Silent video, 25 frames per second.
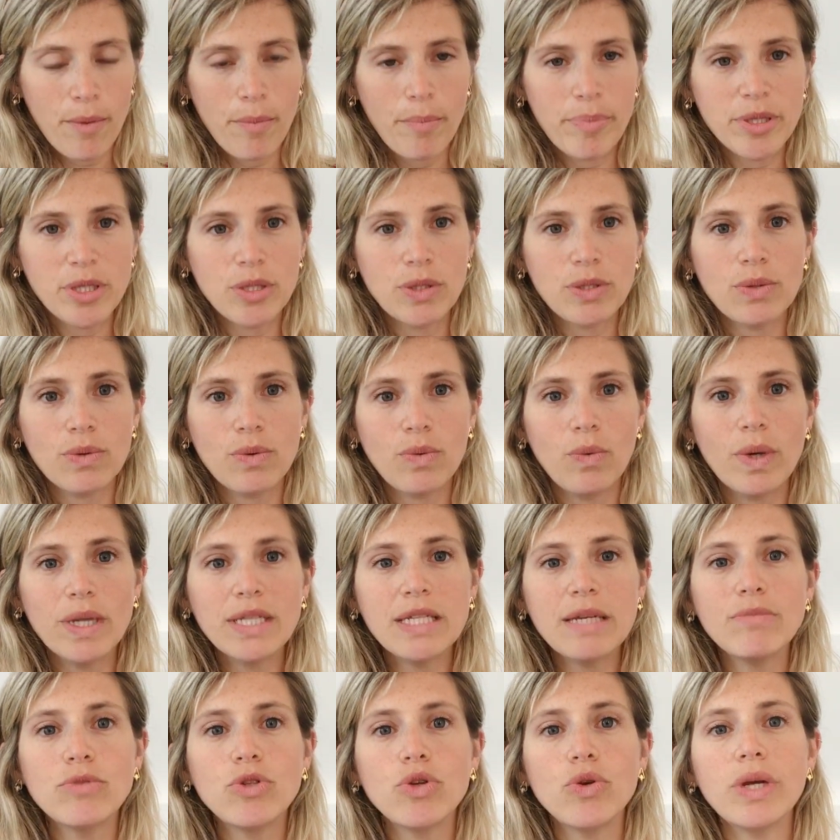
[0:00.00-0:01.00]
But
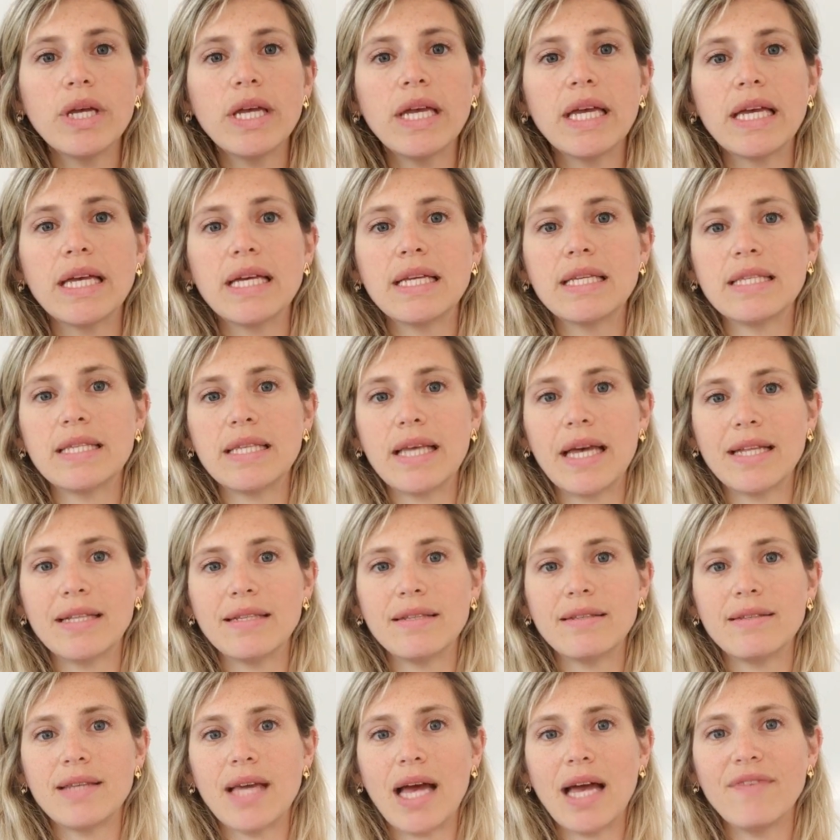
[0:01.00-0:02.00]
what I'm doing is,
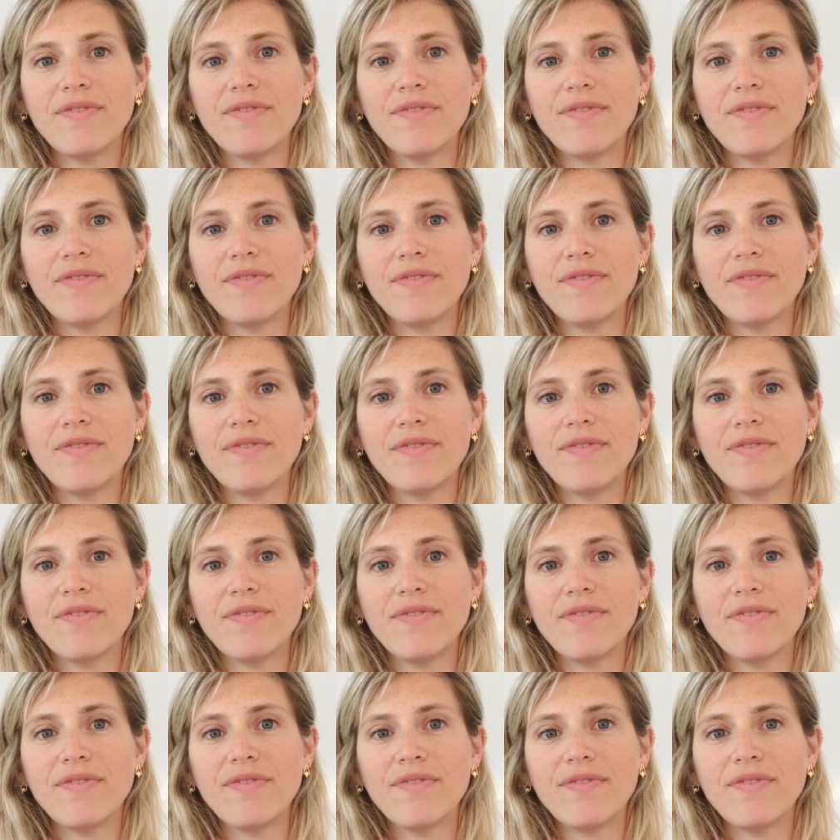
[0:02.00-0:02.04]
and